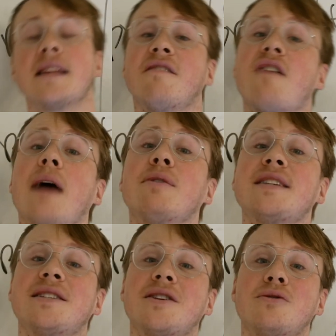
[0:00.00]
The virus
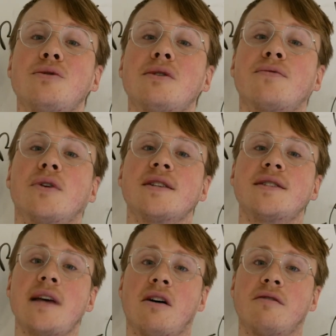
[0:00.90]
has to do those for
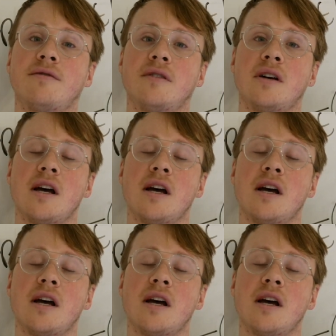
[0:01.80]
itself